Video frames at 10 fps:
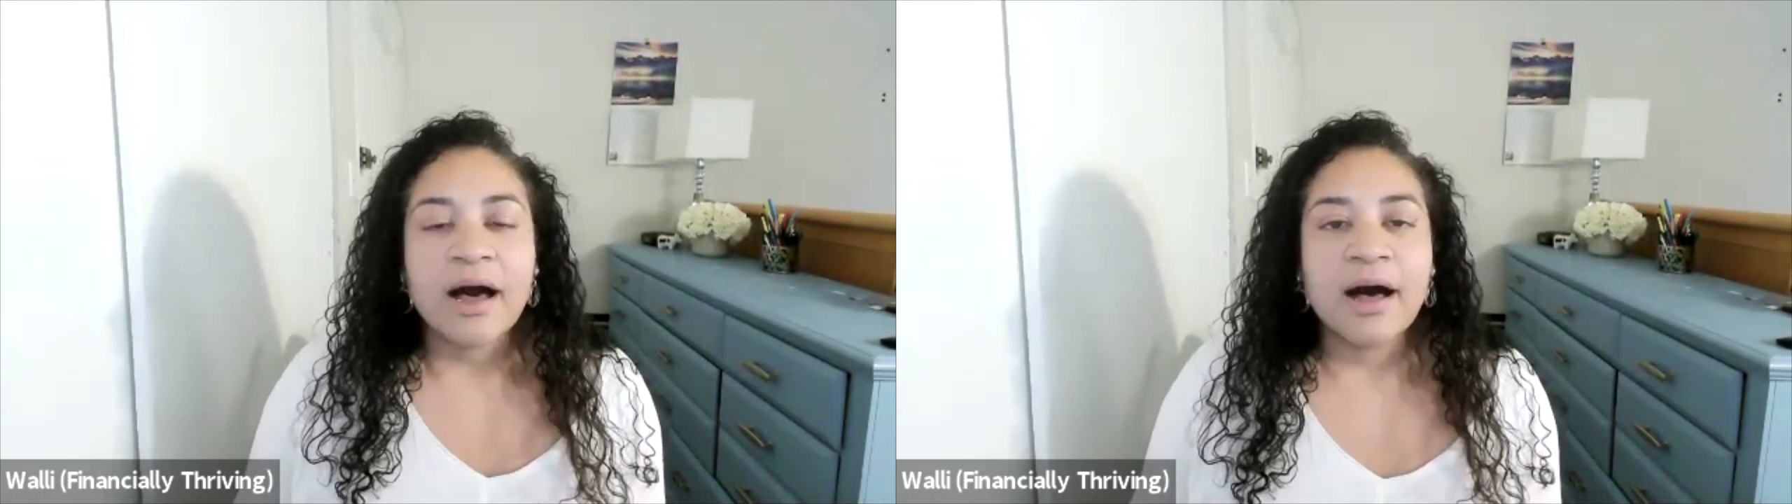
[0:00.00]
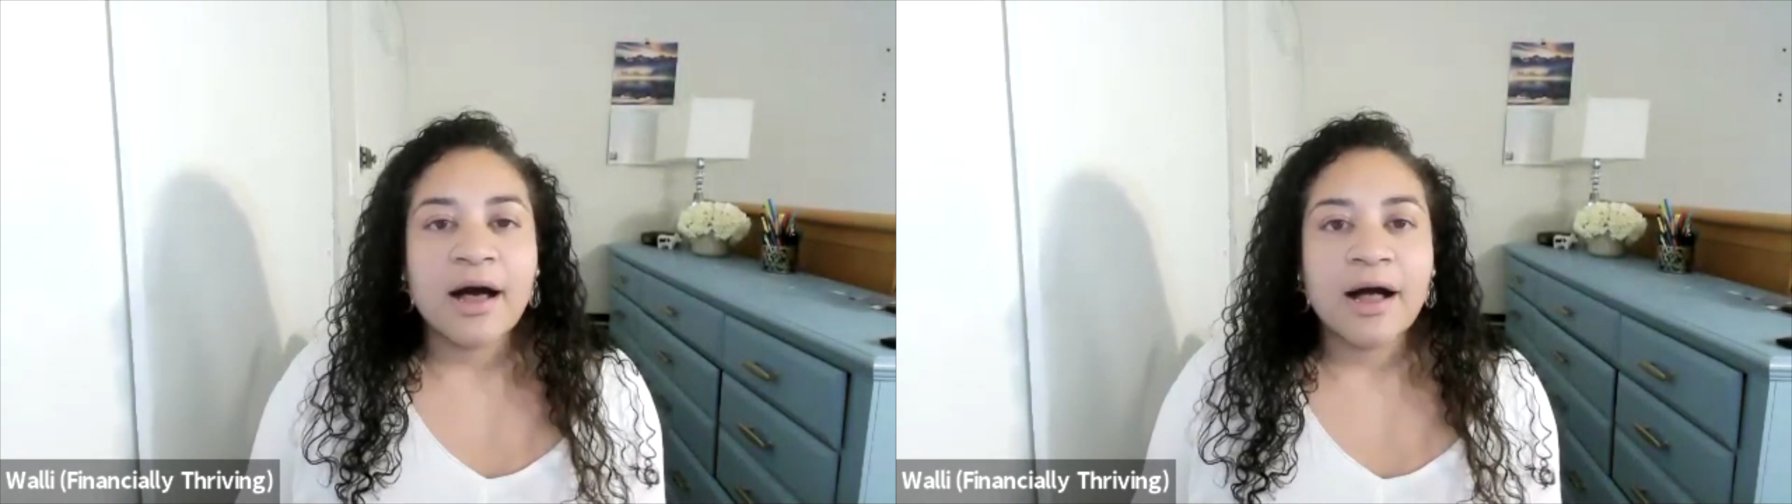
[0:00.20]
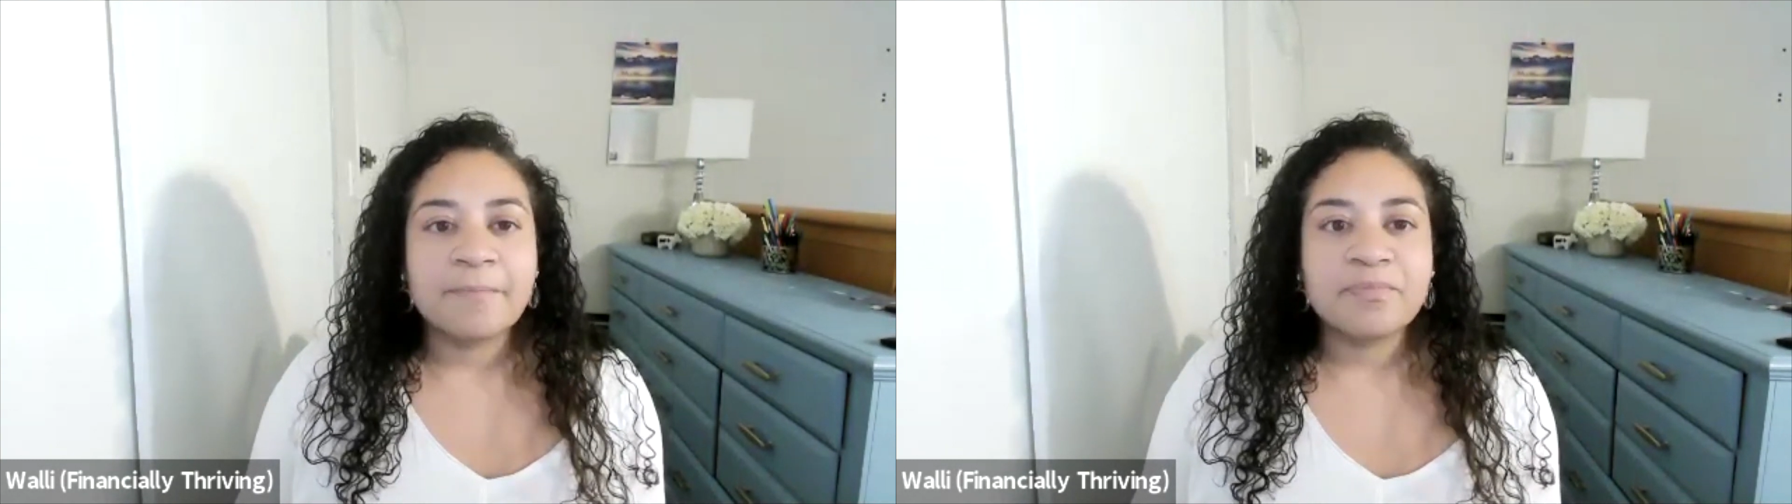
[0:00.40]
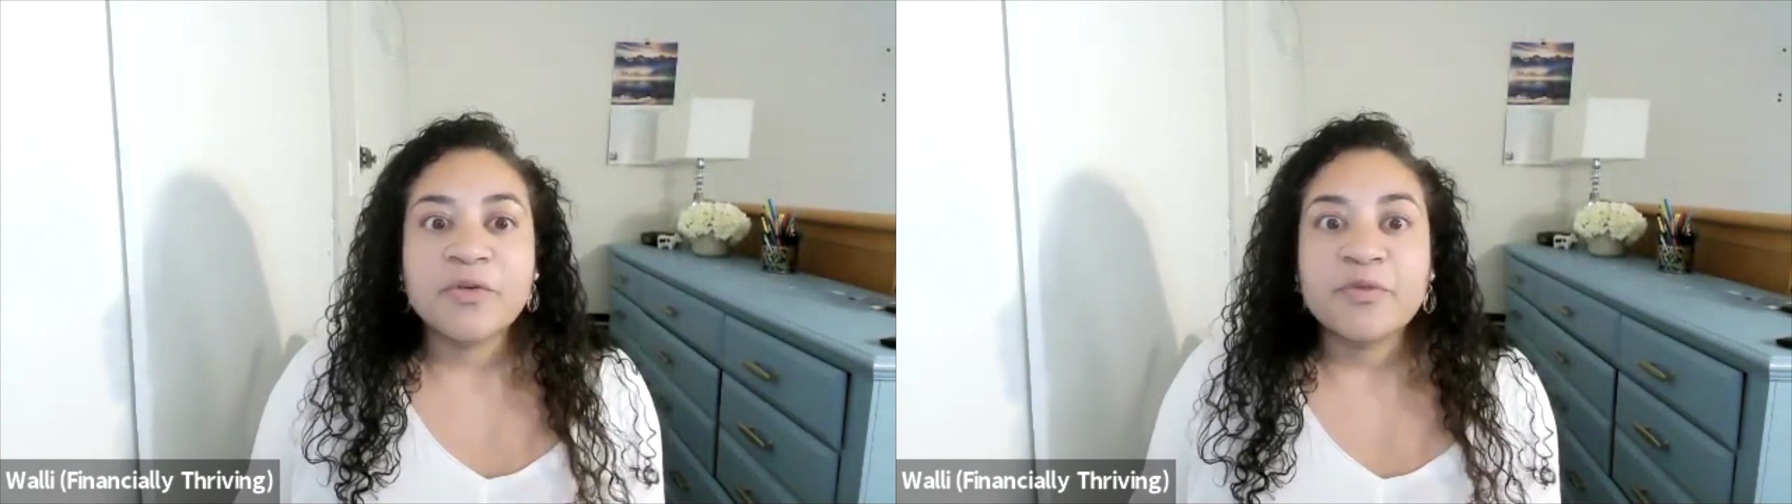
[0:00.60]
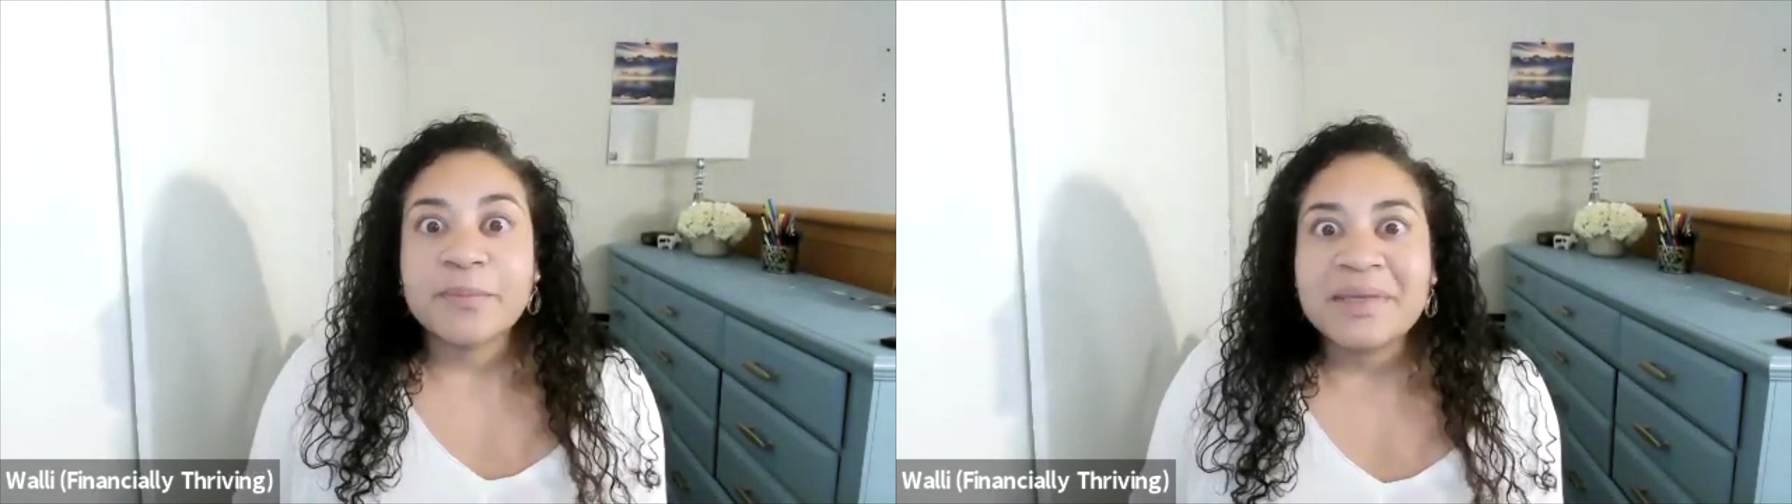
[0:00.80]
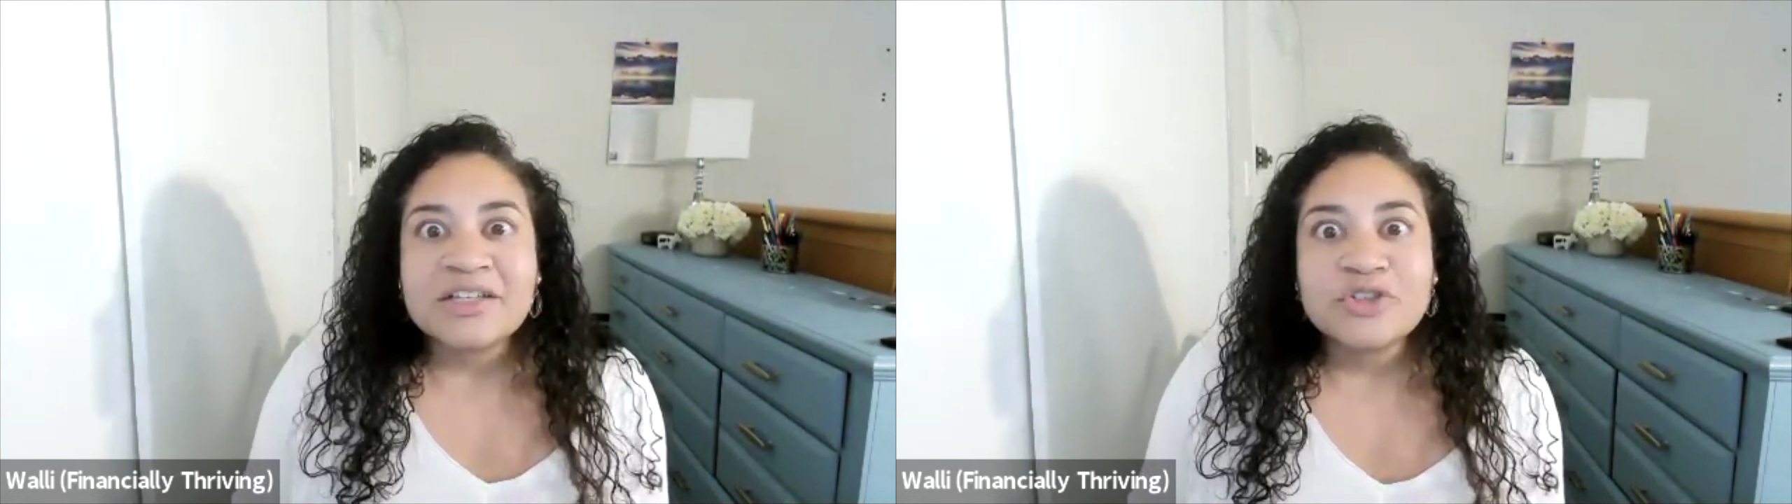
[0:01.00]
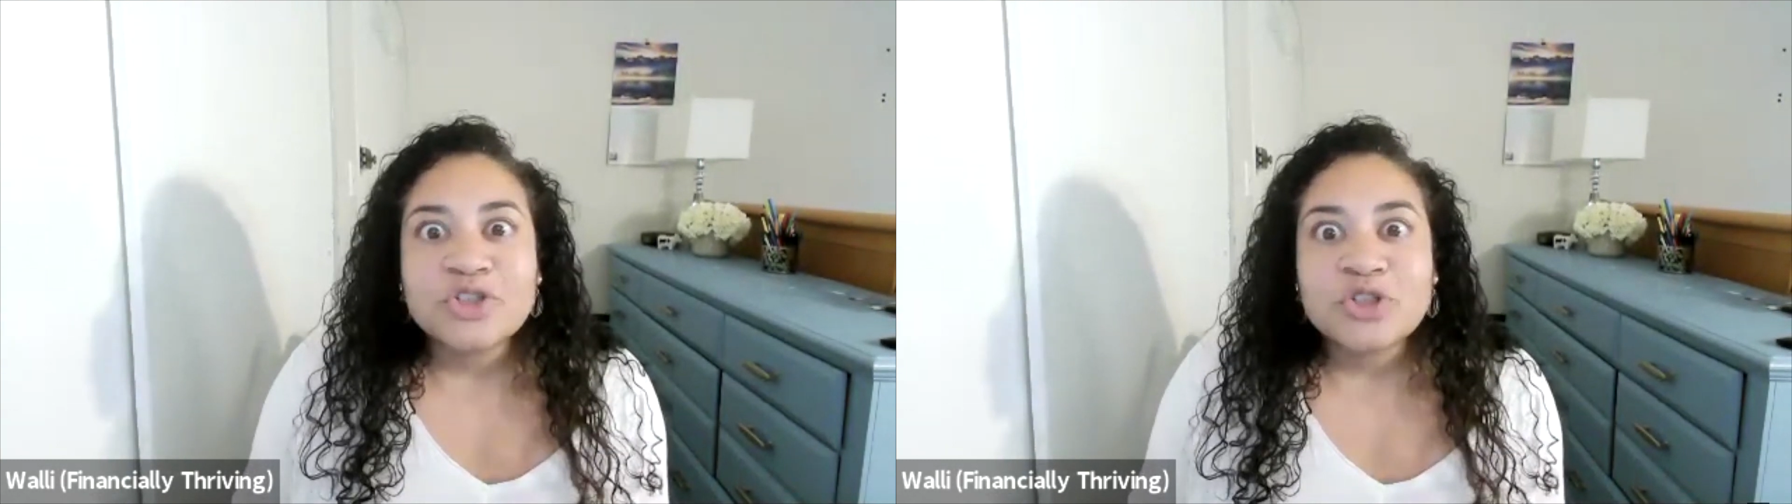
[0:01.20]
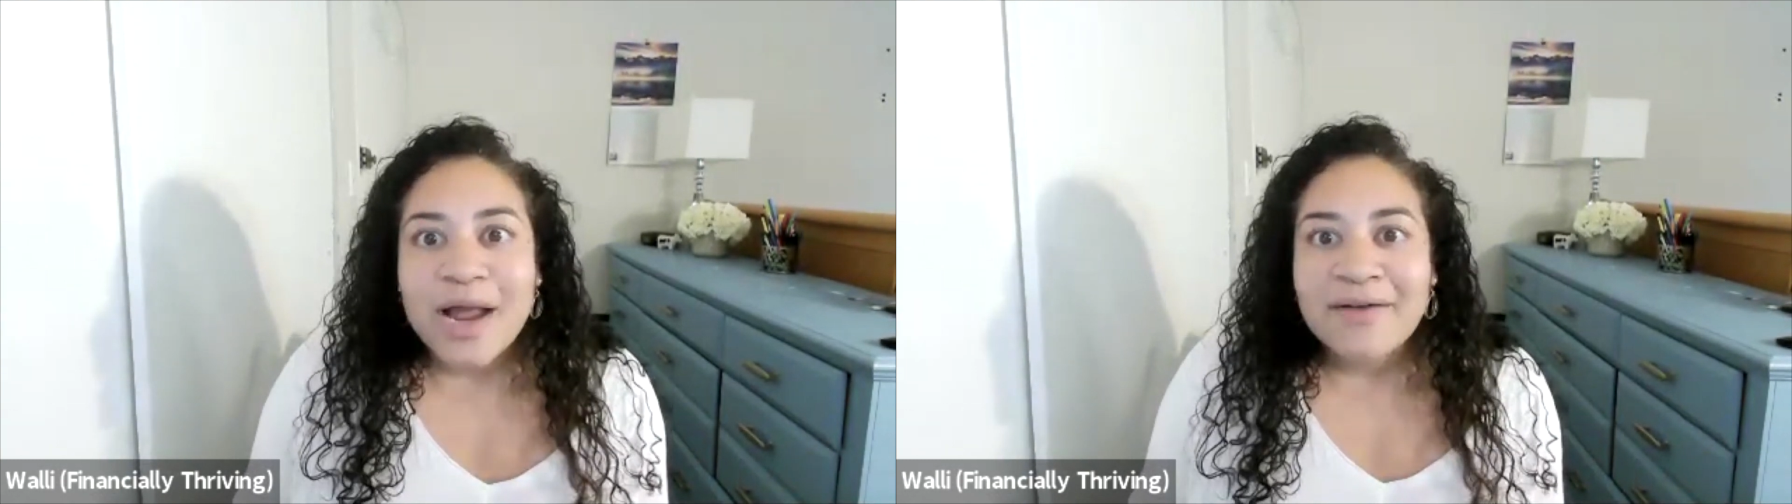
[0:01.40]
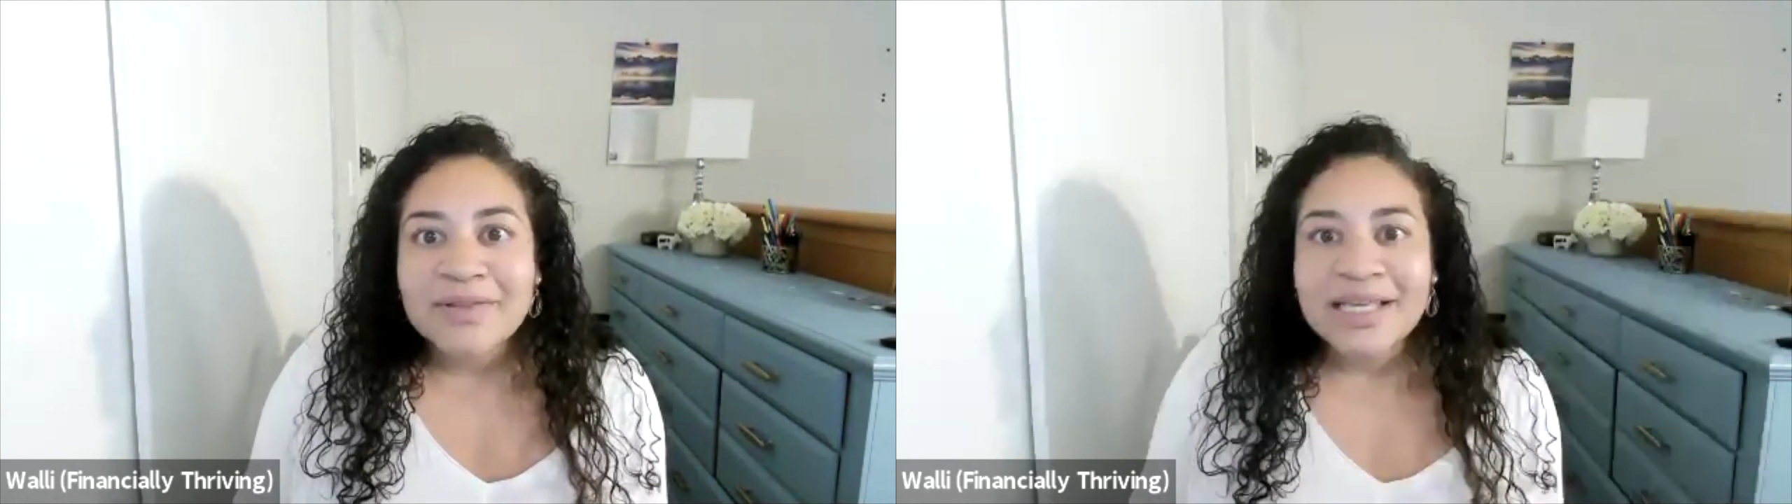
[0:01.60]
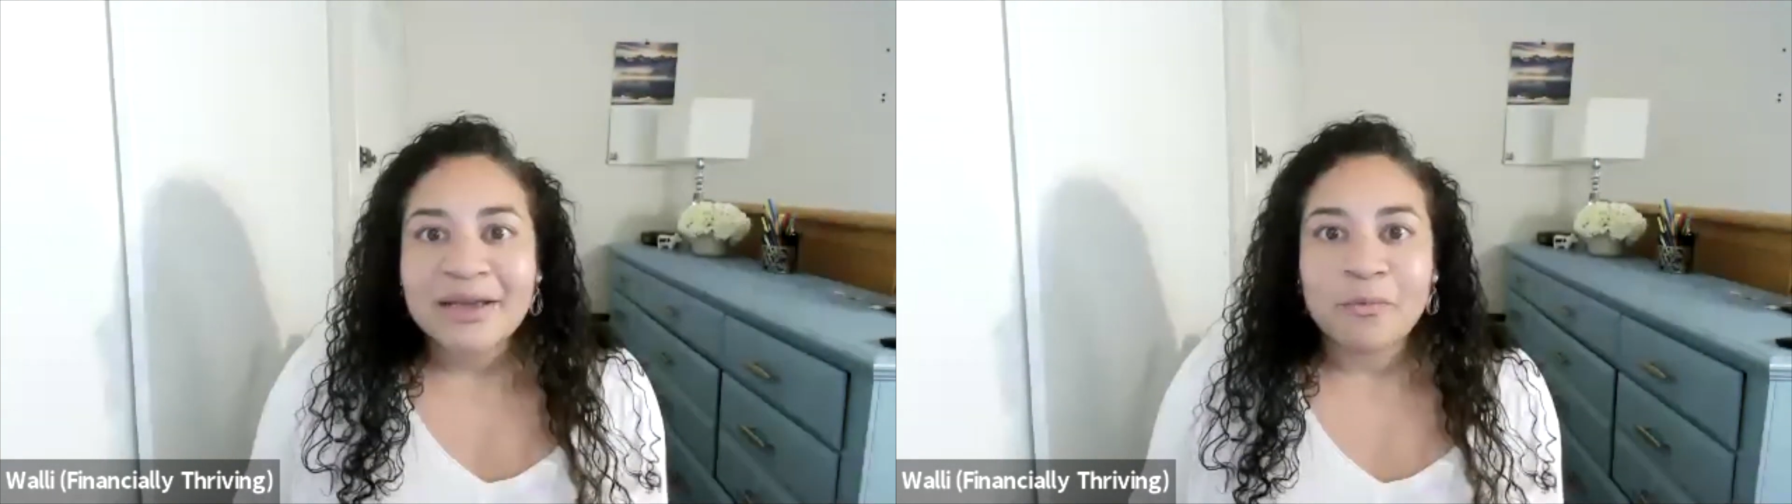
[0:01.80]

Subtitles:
For me, it's traveling,